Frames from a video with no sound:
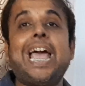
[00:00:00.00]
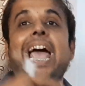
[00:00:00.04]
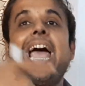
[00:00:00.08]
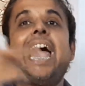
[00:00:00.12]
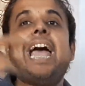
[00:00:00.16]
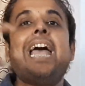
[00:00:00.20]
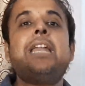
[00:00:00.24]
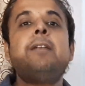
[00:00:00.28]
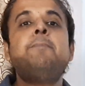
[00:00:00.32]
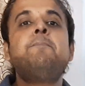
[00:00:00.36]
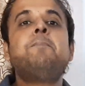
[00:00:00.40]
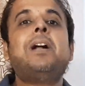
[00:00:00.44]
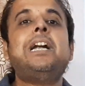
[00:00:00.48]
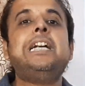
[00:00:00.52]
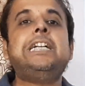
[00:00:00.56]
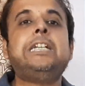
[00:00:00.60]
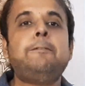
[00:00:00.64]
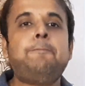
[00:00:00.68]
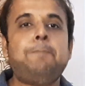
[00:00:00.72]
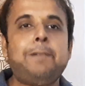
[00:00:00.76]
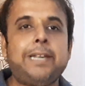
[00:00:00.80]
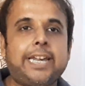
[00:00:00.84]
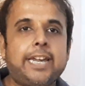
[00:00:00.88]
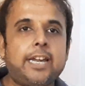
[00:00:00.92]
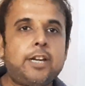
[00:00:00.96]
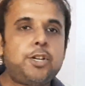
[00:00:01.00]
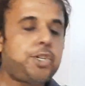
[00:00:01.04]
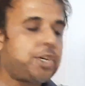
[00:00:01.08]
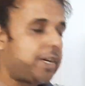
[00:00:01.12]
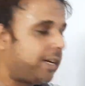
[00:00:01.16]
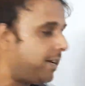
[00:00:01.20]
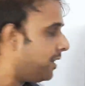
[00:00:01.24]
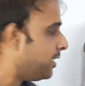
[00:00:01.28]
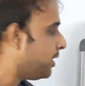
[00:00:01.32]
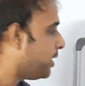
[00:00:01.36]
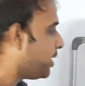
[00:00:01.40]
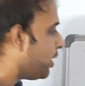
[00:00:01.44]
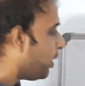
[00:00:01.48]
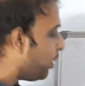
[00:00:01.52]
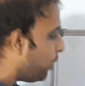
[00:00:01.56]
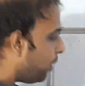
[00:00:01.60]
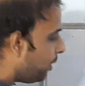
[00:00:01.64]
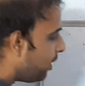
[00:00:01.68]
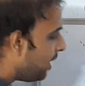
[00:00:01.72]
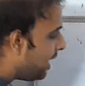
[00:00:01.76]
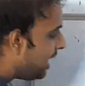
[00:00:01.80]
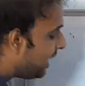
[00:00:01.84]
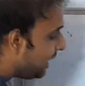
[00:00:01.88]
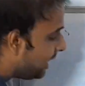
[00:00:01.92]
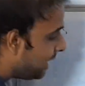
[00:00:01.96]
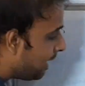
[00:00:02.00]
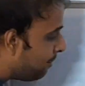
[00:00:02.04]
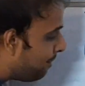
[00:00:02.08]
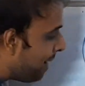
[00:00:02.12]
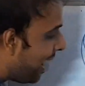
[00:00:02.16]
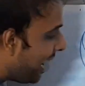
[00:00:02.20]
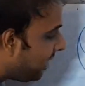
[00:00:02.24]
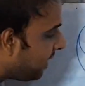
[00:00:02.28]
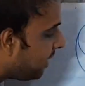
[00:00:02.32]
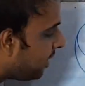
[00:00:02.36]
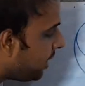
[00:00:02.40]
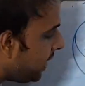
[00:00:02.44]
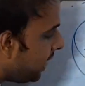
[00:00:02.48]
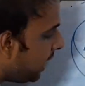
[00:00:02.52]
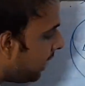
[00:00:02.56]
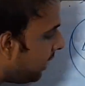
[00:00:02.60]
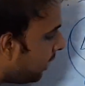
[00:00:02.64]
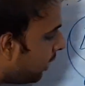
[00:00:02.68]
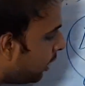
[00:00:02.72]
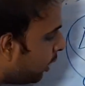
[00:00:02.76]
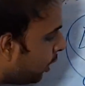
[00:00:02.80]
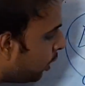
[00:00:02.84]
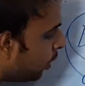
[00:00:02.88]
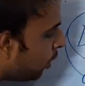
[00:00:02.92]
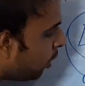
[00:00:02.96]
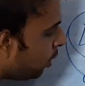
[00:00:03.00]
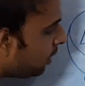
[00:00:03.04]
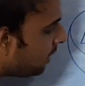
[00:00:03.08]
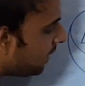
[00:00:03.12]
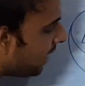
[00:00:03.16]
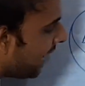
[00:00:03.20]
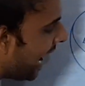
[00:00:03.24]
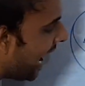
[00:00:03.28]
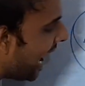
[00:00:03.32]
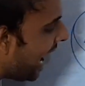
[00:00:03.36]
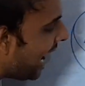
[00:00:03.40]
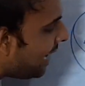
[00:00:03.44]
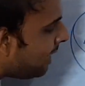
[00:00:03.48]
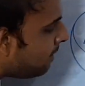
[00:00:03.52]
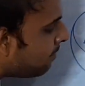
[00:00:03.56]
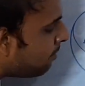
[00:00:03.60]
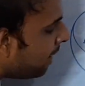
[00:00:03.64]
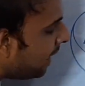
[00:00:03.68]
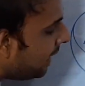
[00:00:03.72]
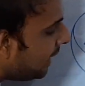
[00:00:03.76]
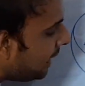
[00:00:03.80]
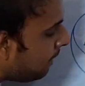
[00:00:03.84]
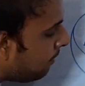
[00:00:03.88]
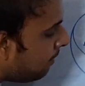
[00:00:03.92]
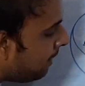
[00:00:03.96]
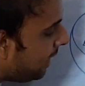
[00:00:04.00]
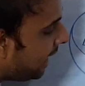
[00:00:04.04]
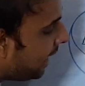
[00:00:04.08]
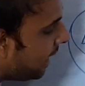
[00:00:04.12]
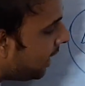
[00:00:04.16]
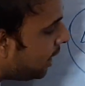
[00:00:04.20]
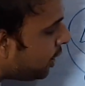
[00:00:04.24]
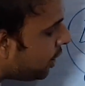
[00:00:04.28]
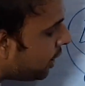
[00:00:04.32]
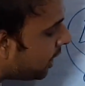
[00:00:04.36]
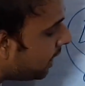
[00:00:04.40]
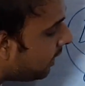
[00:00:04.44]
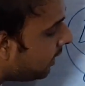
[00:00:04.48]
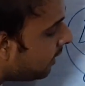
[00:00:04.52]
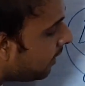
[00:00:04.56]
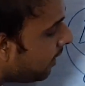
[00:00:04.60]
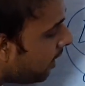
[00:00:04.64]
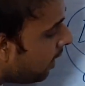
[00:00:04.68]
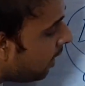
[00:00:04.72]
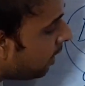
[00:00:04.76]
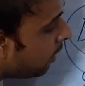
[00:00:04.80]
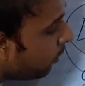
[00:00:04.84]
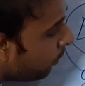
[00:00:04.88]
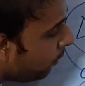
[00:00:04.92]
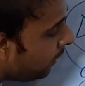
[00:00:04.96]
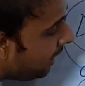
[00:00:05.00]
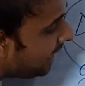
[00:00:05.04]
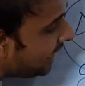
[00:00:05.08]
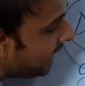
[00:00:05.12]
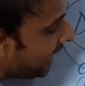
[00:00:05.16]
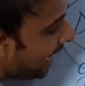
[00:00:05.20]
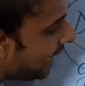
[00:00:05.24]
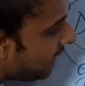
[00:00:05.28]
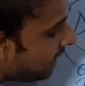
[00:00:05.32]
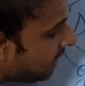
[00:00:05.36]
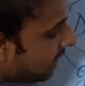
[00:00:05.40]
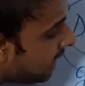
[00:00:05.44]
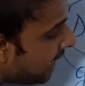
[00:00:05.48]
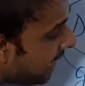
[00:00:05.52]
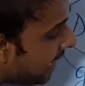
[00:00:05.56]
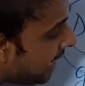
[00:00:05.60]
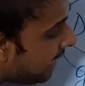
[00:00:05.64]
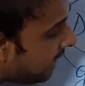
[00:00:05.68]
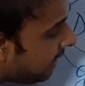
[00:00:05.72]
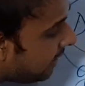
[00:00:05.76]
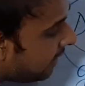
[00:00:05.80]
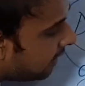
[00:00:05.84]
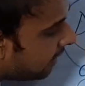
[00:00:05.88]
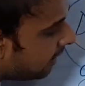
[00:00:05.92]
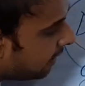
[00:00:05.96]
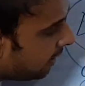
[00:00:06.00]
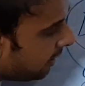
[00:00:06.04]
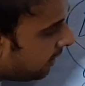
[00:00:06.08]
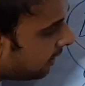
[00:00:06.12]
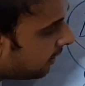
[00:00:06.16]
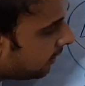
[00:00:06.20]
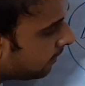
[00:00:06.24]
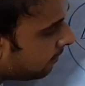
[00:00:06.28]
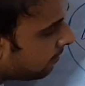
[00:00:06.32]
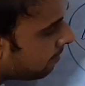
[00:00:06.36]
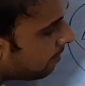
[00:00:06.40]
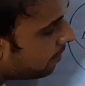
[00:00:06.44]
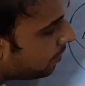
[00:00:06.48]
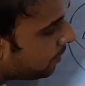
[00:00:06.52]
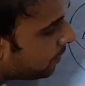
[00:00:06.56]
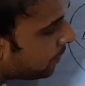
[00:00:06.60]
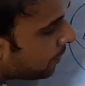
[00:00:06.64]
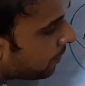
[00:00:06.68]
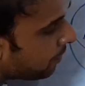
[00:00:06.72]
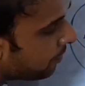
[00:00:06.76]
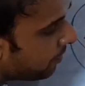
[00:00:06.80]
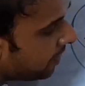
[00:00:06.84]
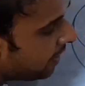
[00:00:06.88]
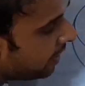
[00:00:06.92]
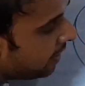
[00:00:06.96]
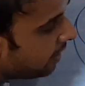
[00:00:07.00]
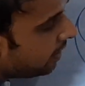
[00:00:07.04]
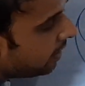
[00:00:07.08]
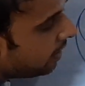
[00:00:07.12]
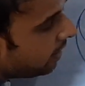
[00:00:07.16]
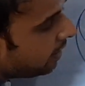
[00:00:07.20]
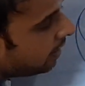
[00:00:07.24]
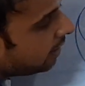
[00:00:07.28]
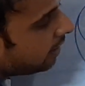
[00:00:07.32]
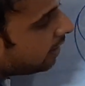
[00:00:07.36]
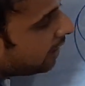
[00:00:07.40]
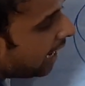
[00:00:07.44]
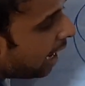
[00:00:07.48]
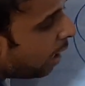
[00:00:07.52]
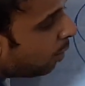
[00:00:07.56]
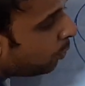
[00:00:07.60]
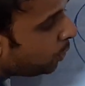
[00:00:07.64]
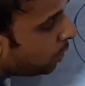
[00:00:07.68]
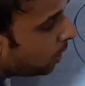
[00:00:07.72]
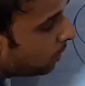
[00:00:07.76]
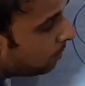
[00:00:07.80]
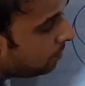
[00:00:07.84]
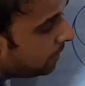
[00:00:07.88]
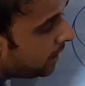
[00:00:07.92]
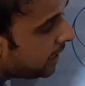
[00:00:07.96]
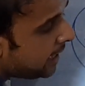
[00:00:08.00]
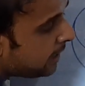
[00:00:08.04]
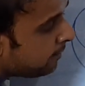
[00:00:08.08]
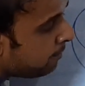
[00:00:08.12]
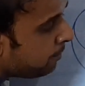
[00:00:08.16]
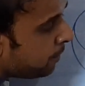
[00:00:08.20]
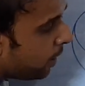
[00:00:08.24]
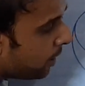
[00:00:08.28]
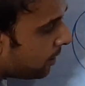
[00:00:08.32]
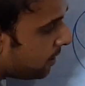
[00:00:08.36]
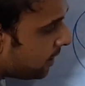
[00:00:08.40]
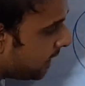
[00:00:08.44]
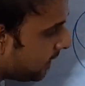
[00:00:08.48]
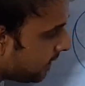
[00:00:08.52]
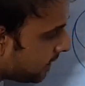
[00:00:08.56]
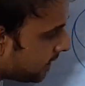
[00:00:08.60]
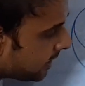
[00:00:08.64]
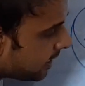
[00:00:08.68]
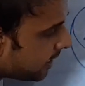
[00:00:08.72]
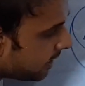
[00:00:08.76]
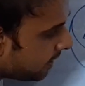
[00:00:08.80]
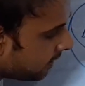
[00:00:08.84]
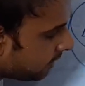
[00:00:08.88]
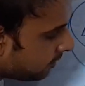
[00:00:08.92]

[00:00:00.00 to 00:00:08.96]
and multiplication. So the bacterial growth and multiplication will get hindered out of this process.